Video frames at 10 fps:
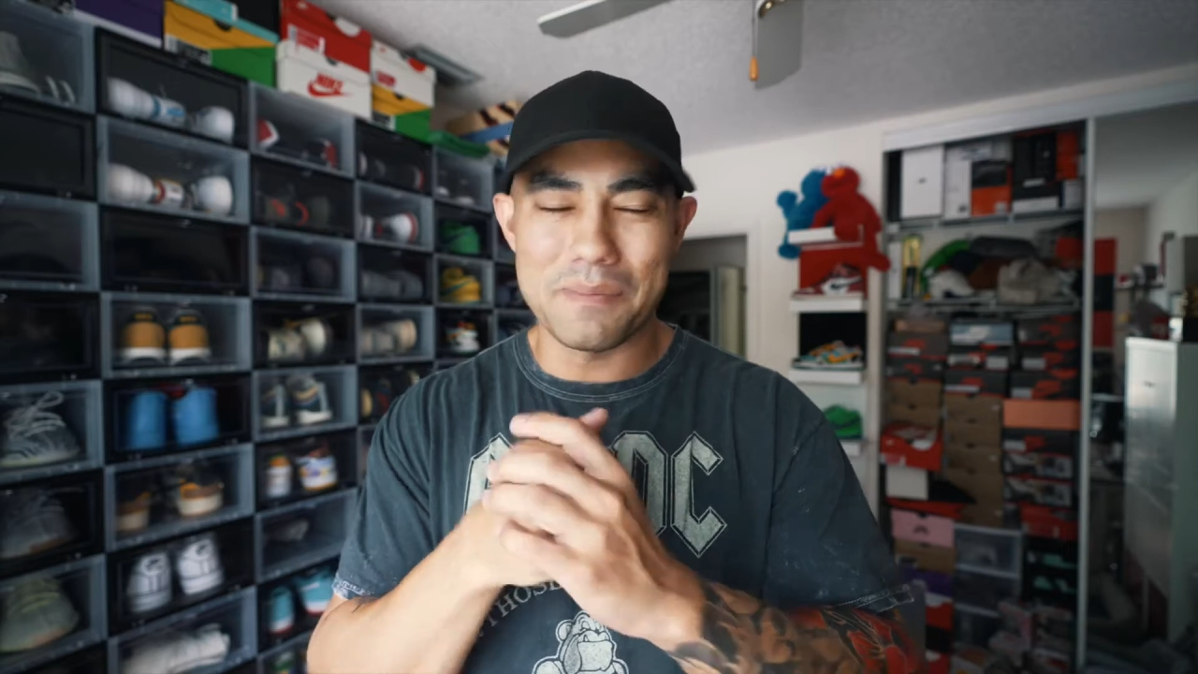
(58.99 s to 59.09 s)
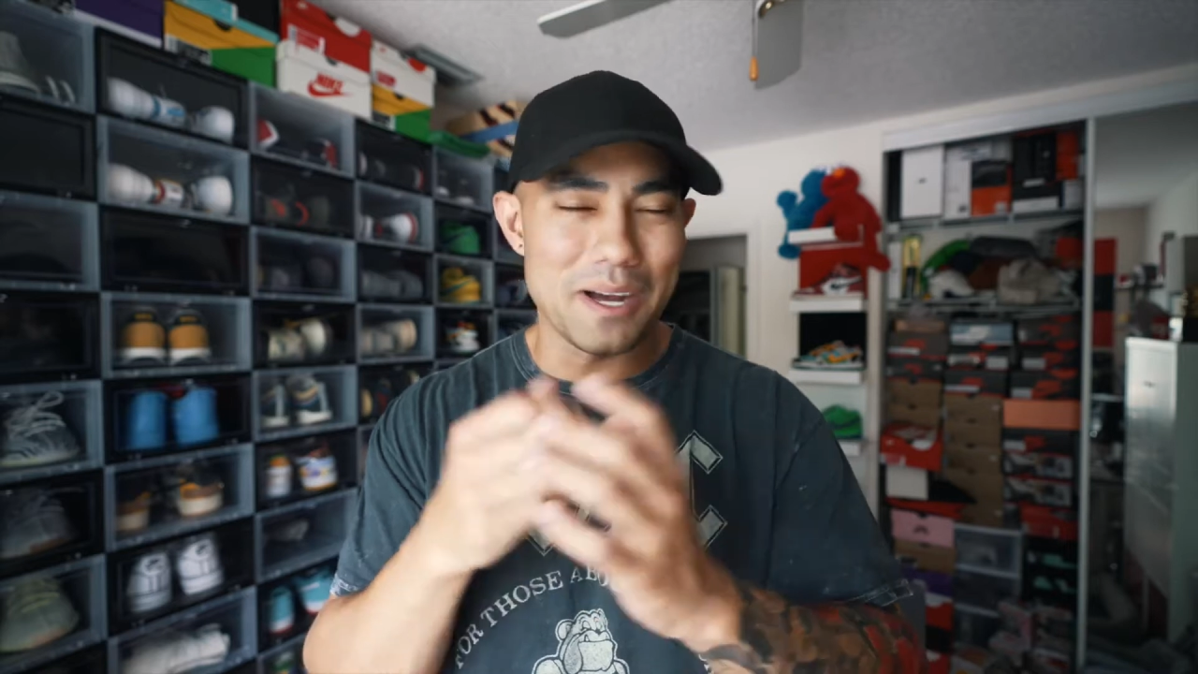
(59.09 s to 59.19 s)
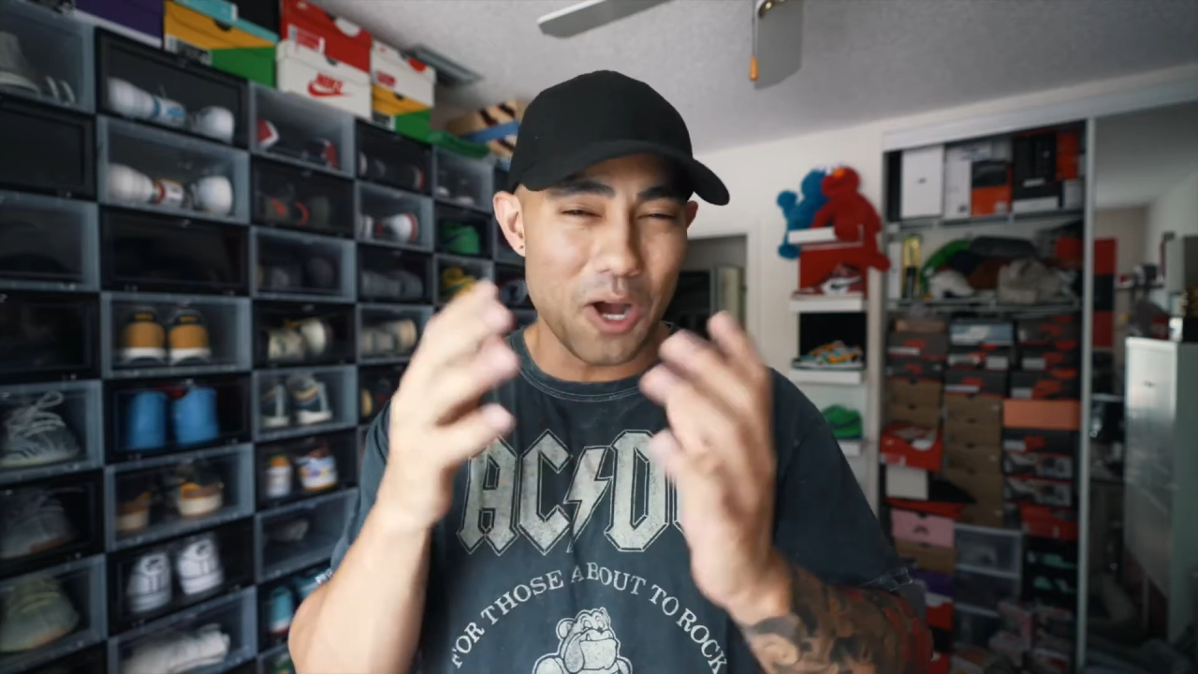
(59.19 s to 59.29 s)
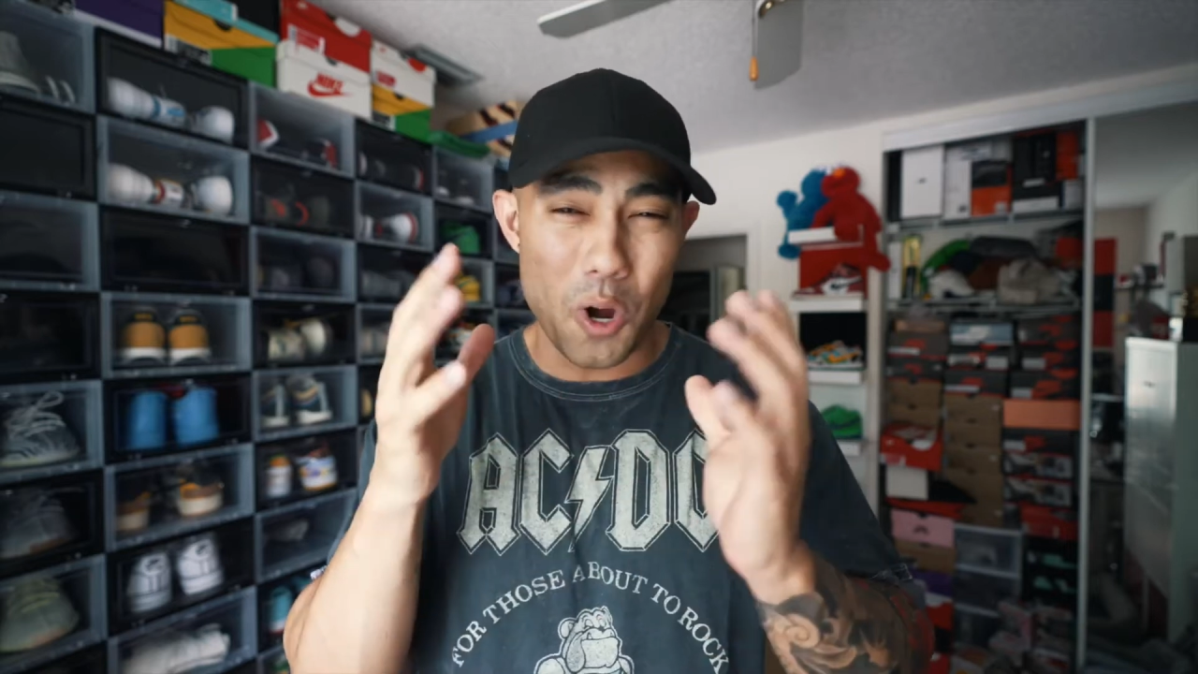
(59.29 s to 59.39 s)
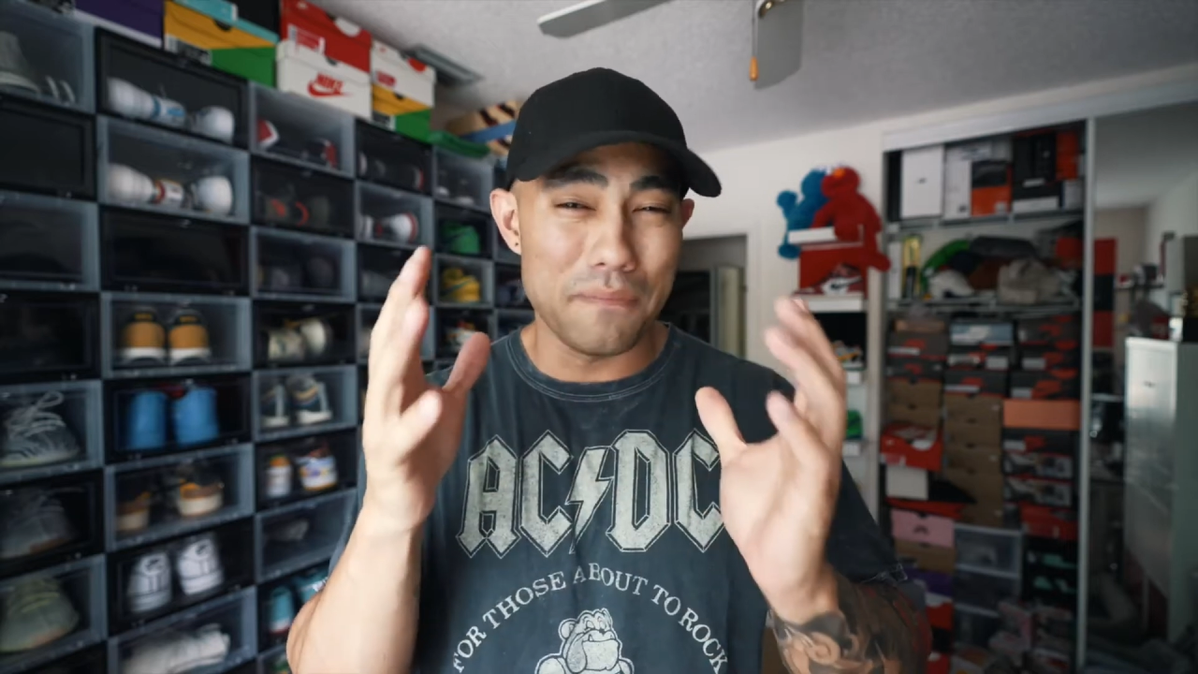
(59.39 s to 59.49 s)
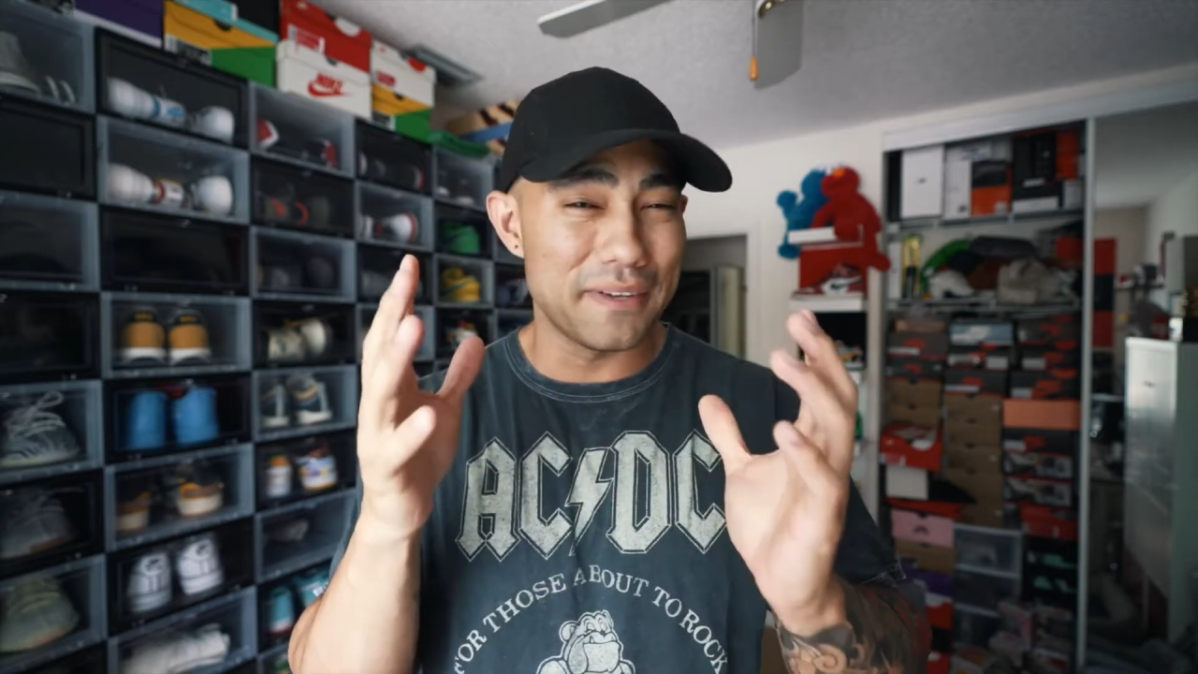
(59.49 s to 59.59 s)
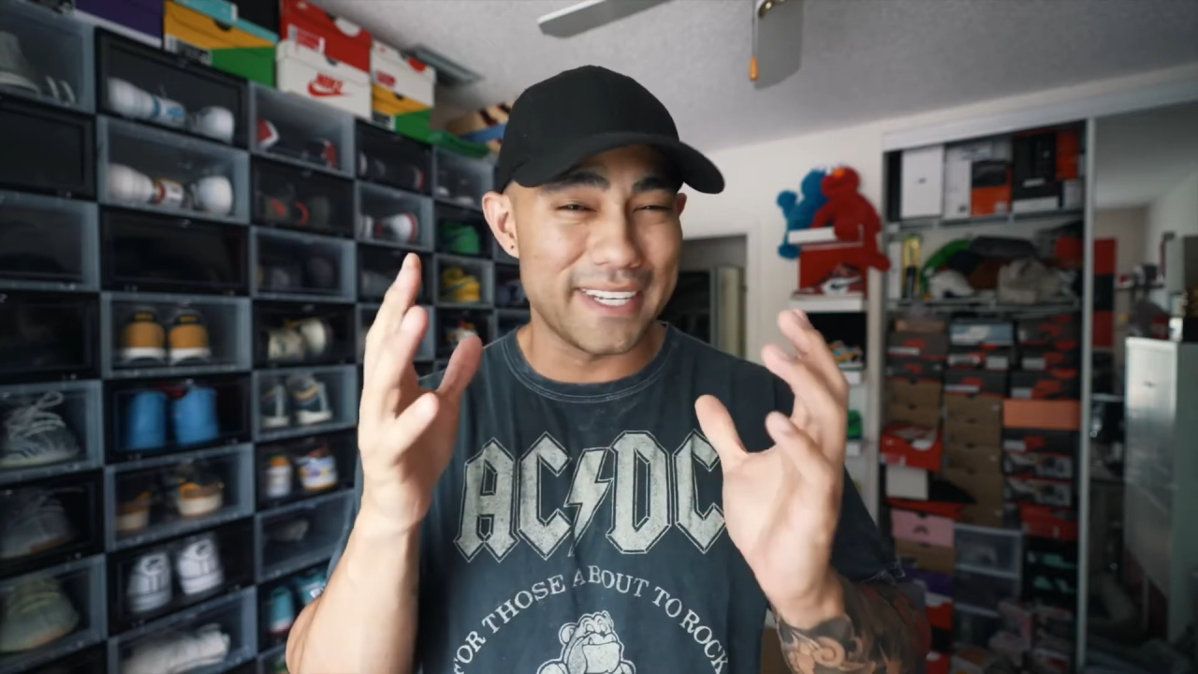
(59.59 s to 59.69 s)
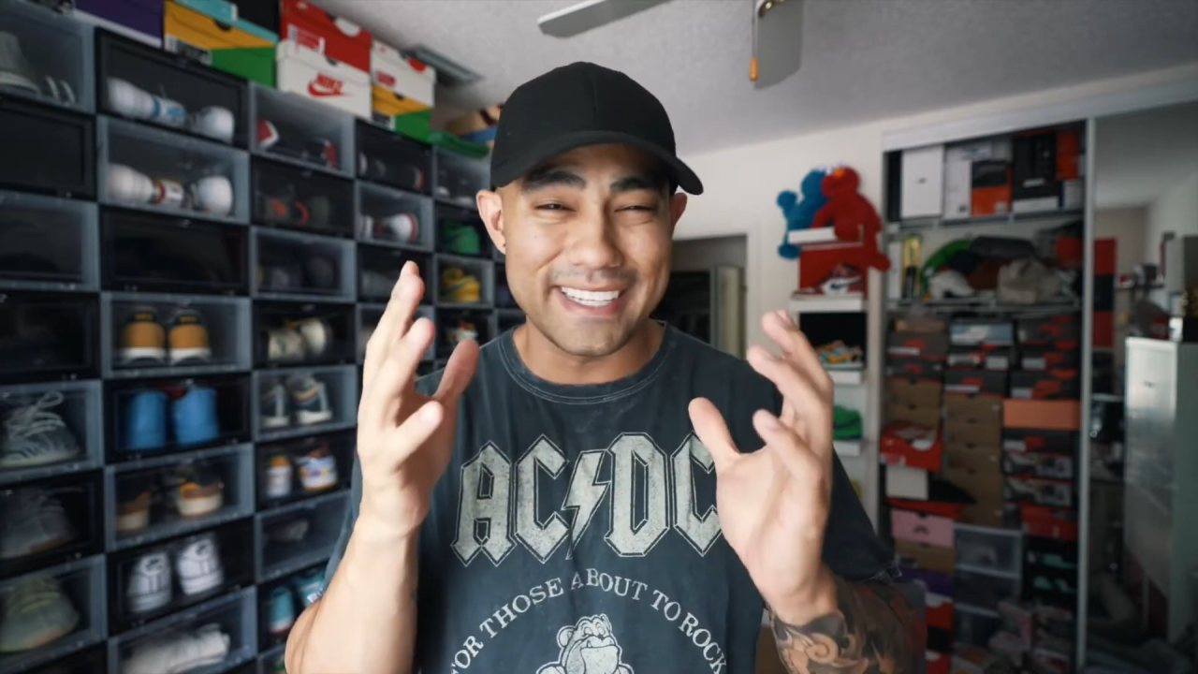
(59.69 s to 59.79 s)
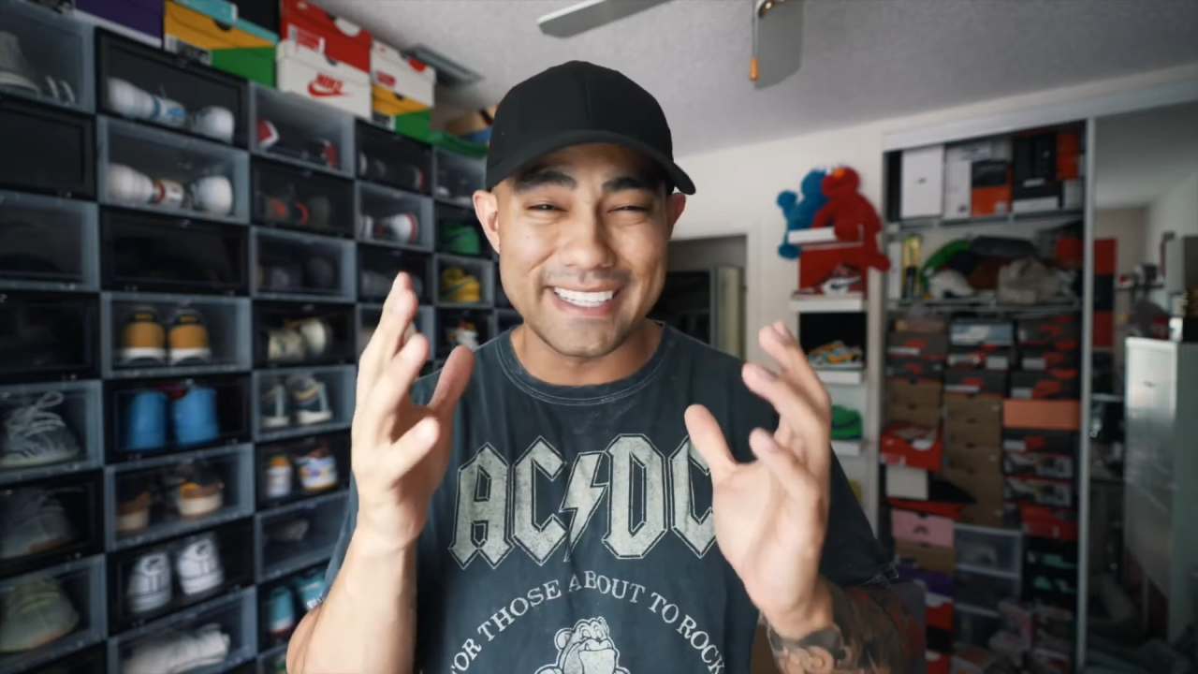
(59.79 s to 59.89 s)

but hopefully